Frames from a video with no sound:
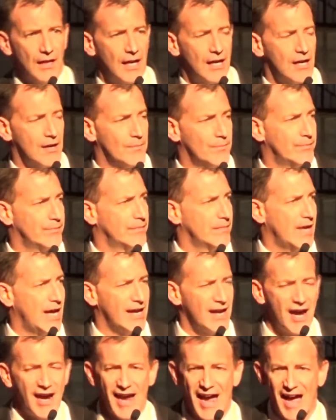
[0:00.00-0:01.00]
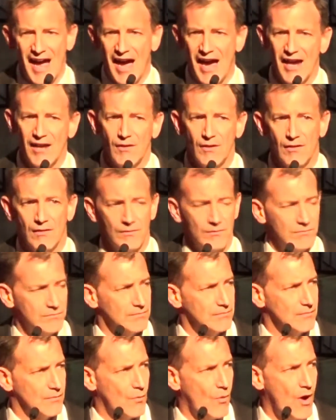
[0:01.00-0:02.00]
Um, and I, I
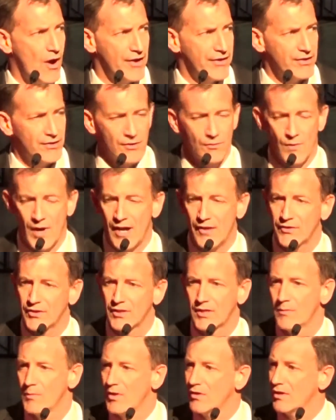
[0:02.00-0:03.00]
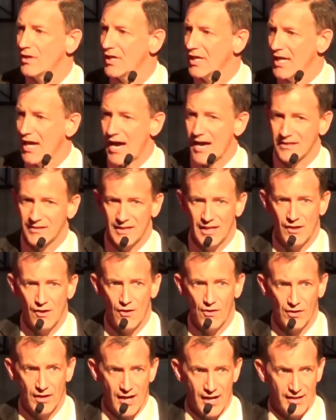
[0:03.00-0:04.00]
wandered around the community asking
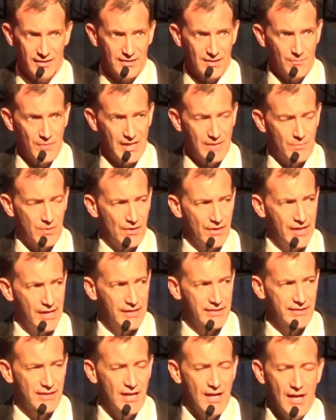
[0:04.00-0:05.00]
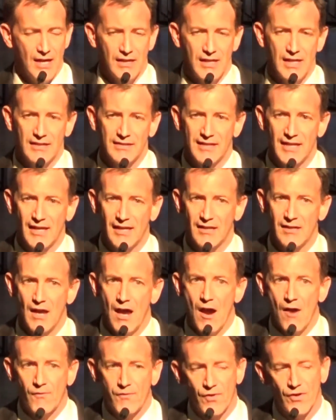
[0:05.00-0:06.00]
all kinds of people this. They said,
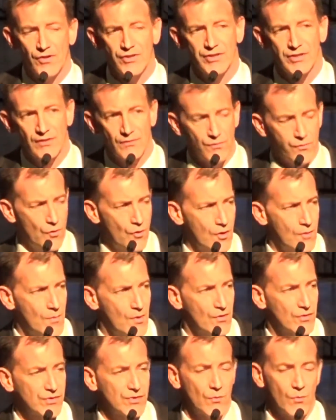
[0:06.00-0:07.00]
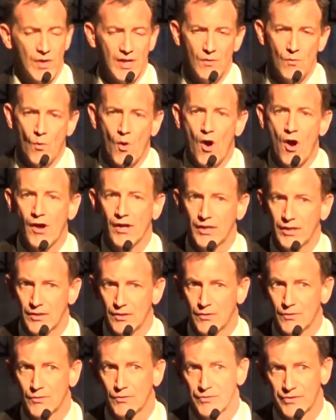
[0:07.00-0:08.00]
first and foremost, we want
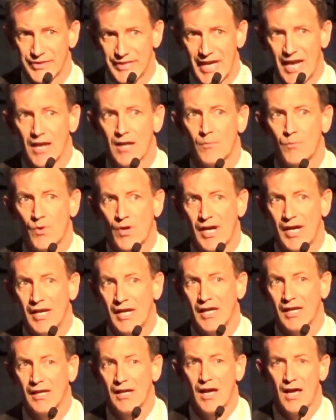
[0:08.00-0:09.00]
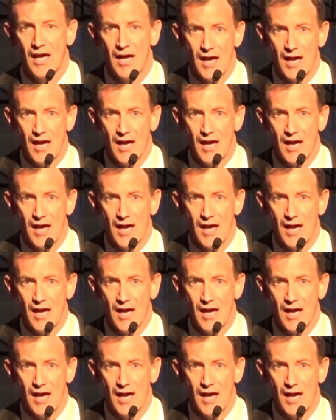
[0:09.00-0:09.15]
you celebrating